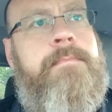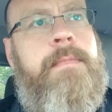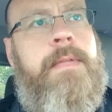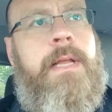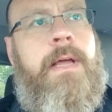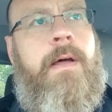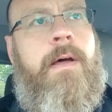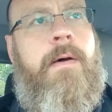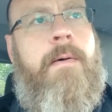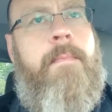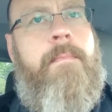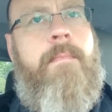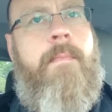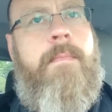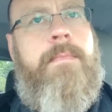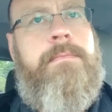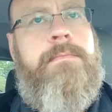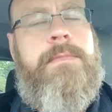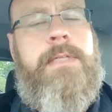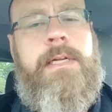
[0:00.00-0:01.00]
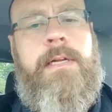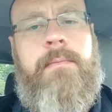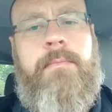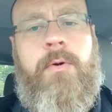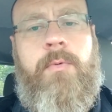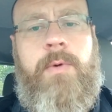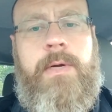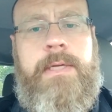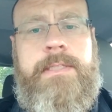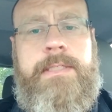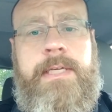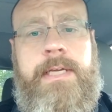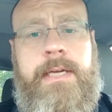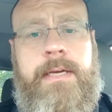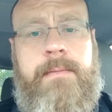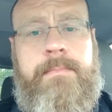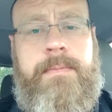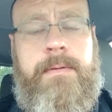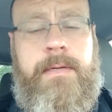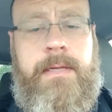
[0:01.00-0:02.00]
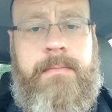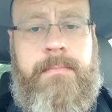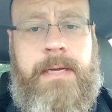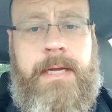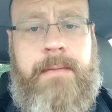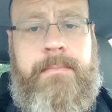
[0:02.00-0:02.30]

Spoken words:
the number one tip, in my